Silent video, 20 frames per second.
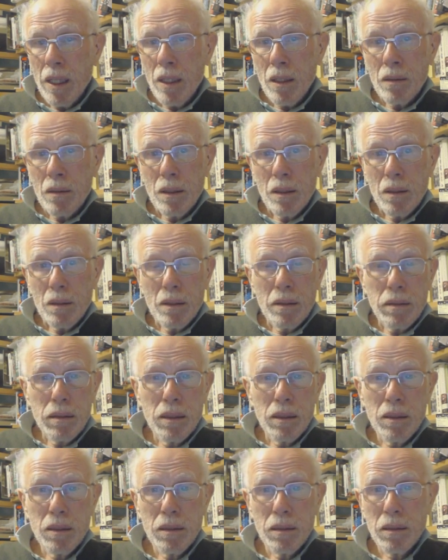Now,
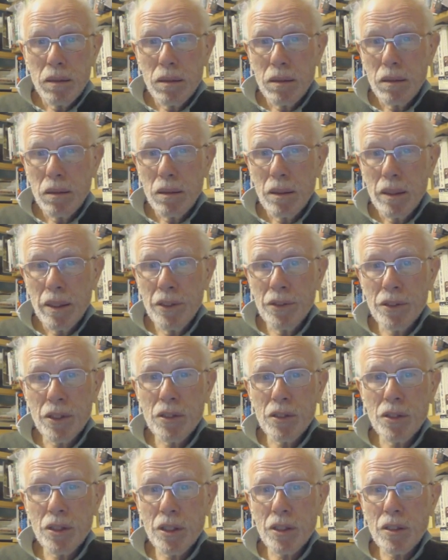is
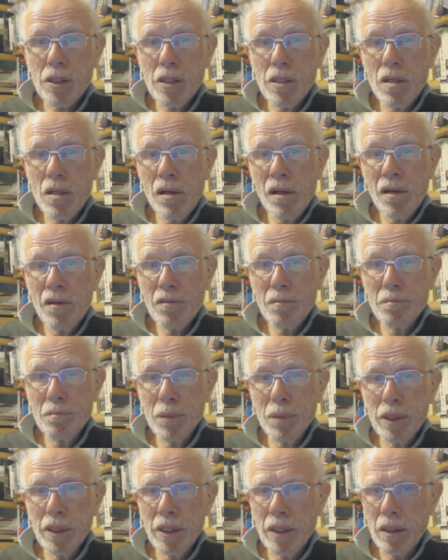this £6.5
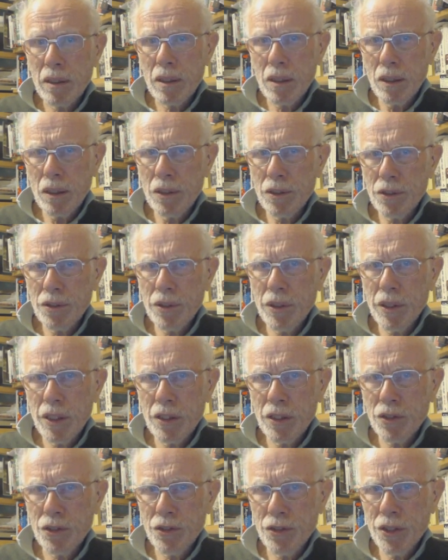billion cost that
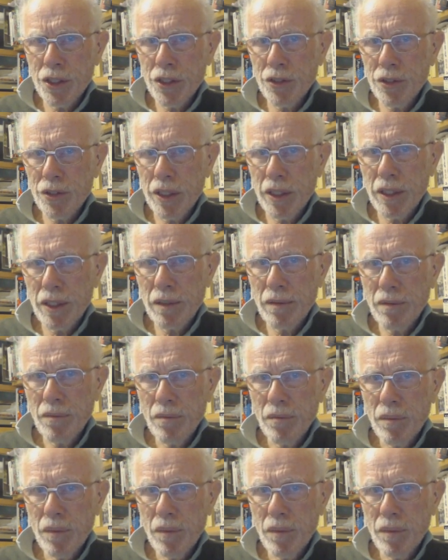they're suggesting